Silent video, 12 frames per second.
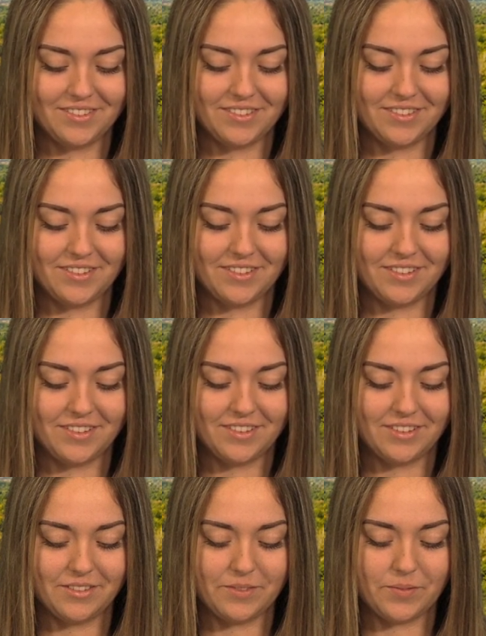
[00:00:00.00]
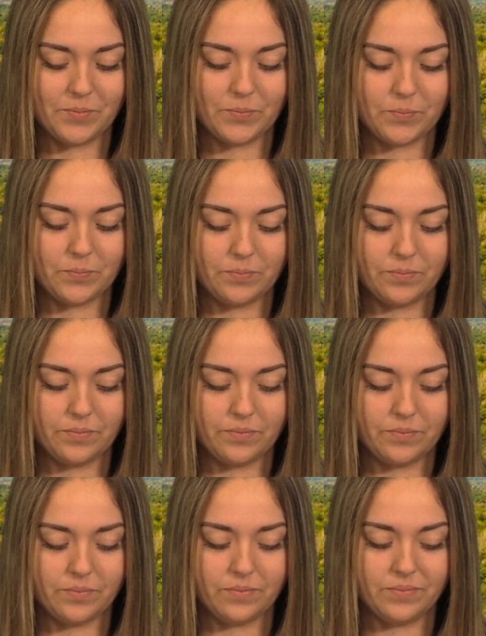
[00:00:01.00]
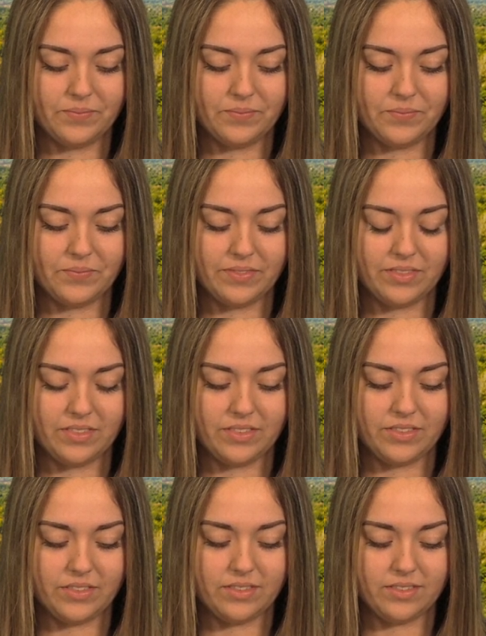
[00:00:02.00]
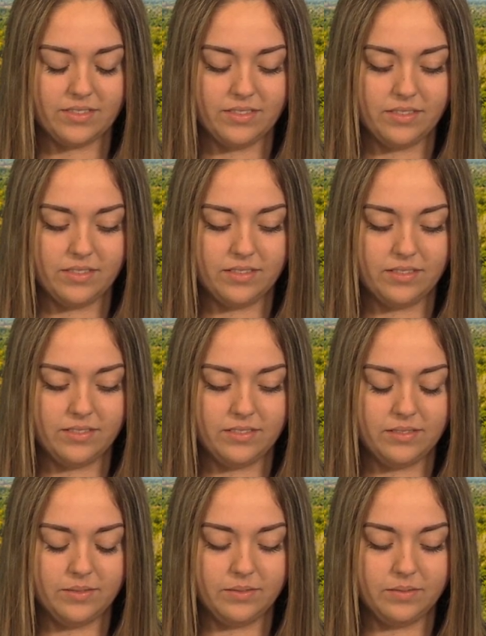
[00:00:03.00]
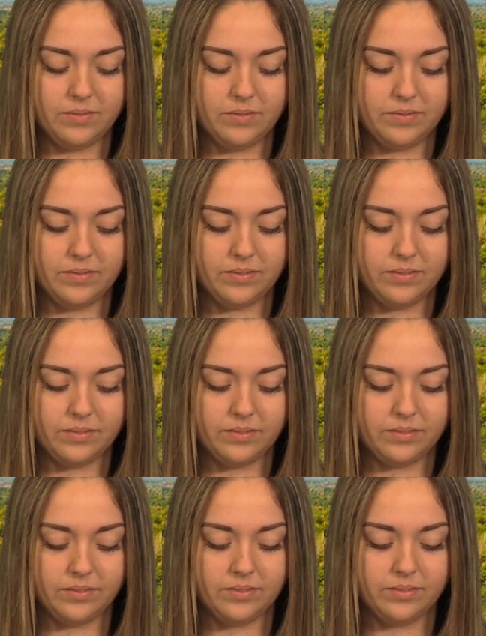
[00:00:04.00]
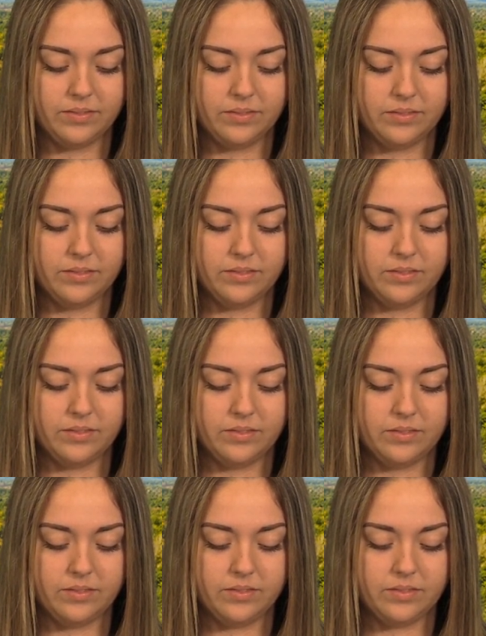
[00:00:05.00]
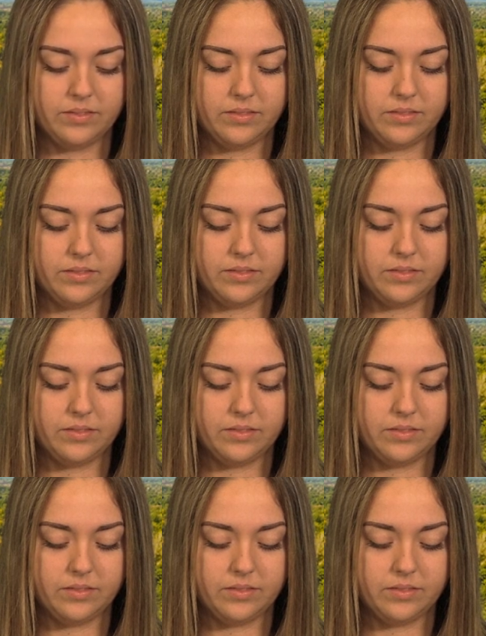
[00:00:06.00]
(silent)